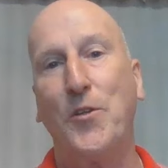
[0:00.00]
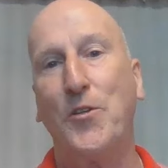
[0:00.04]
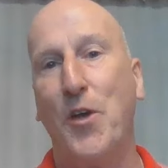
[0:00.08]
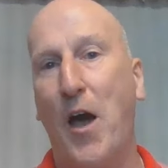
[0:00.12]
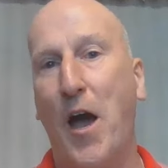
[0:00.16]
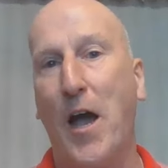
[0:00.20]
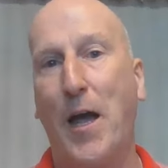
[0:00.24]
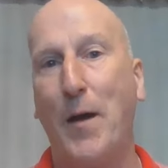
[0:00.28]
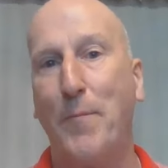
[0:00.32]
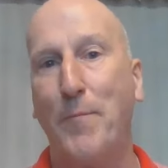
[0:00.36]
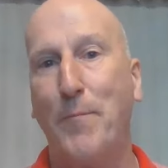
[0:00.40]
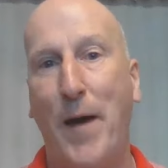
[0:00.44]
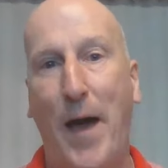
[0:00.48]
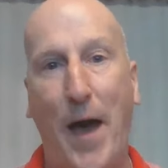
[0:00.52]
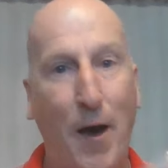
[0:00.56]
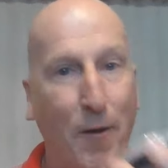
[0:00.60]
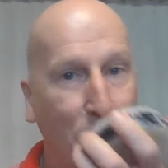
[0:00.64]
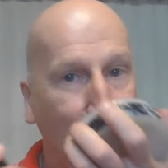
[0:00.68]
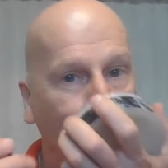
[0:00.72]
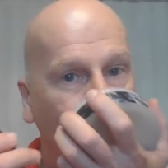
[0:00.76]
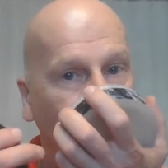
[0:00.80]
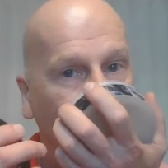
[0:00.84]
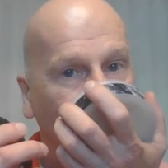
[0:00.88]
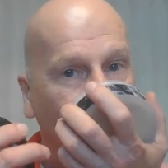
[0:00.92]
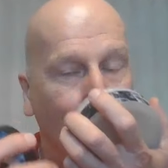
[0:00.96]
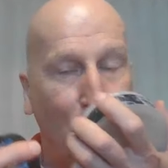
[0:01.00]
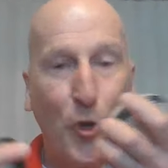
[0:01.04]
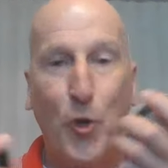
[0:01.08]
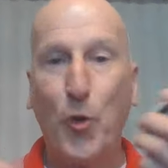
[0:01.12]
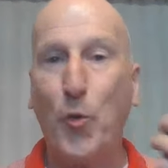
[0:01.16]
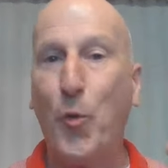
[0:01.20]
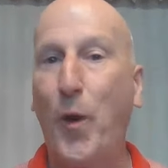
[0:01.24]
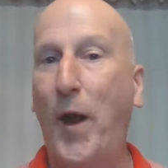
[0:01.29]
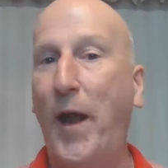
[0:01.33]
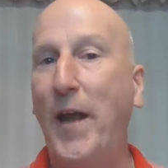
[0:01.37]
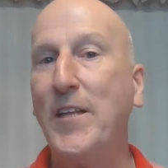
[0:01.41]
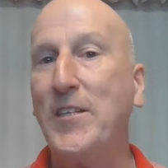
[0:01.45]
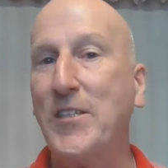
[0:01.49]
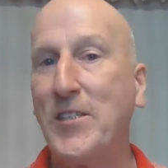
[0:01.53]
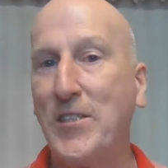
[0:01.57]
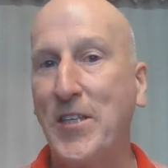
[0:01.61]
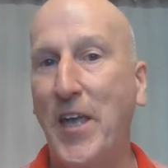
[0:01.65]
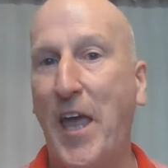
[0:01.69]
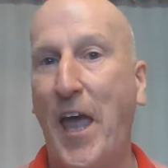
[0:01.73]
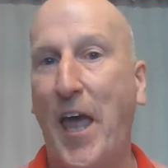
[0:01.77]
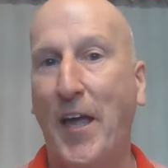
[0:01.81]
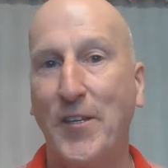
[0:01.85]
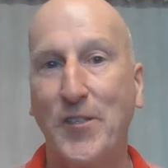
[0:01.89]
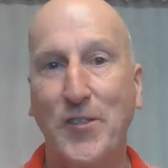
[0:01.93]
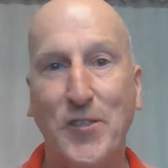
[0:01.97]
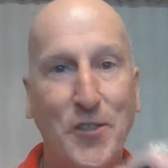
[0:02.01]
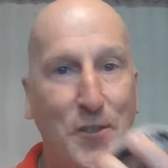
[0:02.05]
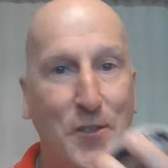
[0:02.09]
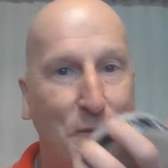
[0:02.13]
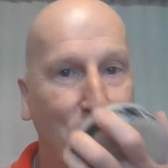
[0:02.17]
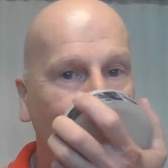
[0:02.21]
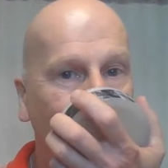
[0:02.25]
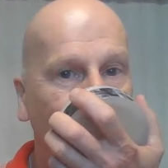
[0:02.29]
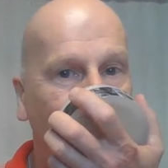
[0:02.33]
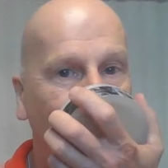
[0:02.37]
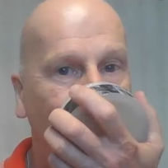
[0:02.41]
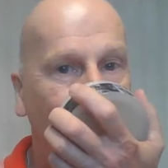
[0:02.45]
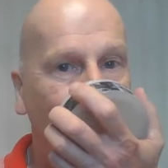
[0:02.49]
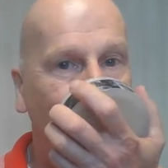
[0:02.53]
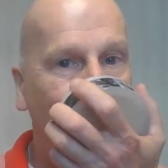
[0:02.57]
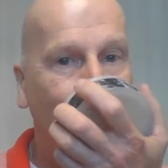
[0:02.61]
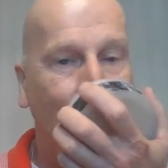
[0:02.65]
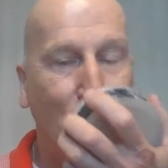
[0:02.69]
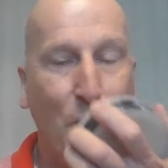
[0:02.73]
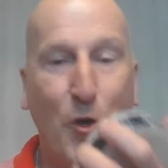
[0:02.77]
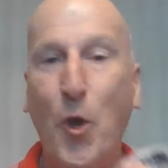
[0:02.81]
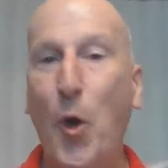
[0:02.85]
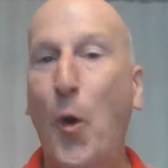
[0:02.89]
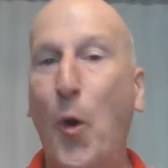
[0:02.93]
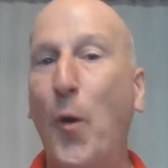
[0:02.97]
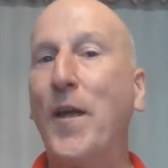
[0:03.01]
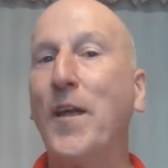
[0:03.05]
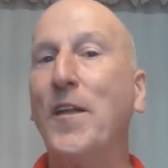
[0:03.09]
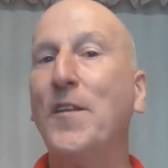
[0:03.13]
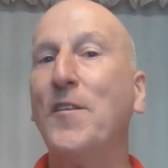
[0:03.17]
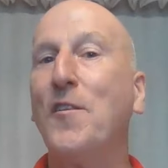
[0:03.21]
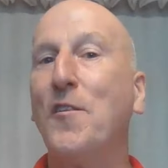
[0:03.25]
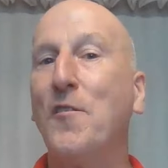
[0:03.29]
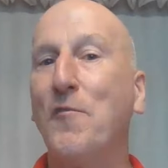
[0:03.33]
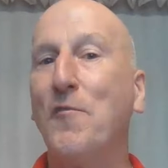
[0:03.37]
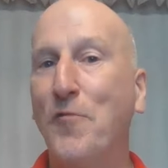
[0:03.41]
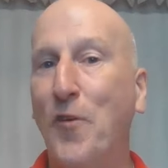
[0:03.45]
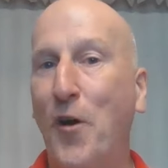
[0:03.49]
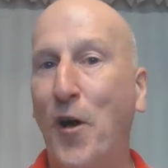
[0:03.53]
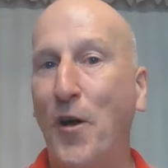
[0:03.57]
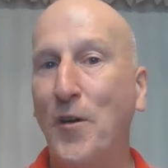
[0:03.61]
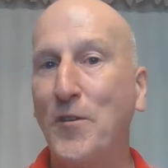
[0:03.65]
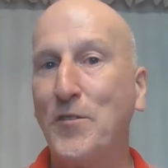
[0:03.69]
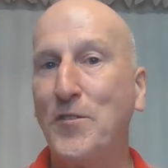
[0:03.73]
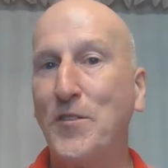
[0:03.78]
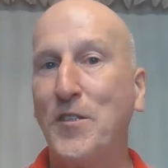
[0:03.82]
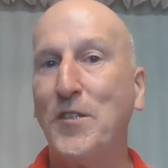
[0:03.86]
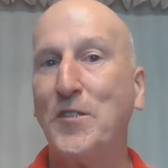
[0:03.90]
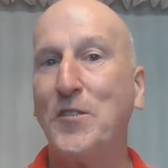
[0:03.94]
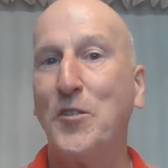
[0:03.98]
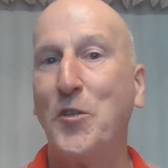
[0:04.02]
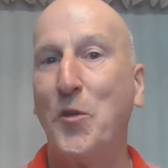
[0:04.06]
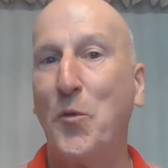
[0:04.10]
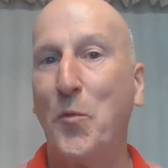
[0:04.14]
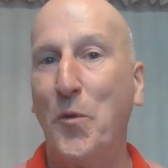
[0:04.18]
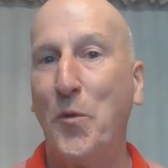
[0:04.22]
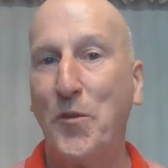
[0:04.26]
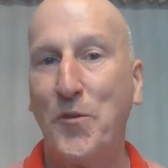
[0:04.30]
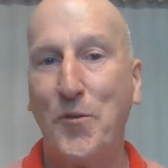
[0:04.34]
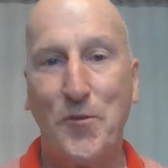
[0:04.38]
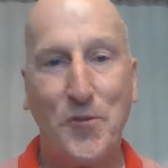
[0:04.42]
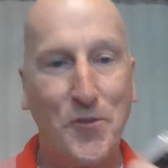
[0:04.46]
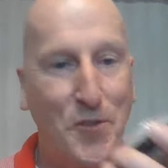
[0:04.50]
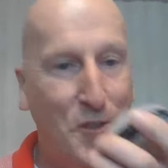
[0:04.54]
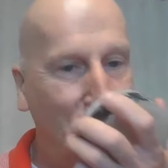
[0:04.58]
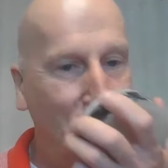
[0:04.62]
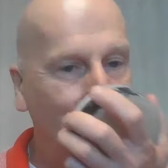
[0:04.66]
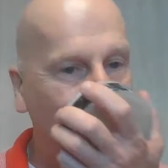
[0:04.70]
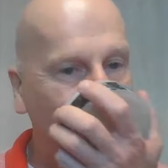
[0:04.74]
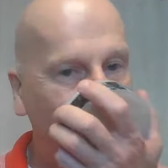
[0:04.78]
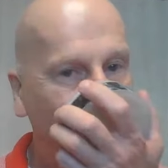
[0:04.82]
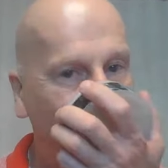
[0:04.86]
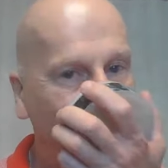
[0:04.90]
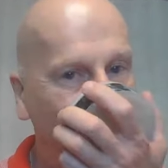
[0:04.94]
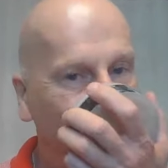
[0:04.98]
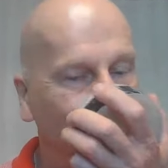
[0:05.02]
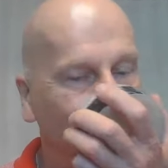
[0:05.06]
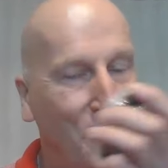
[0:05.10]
talk about great scents going into the fall season, the winter season.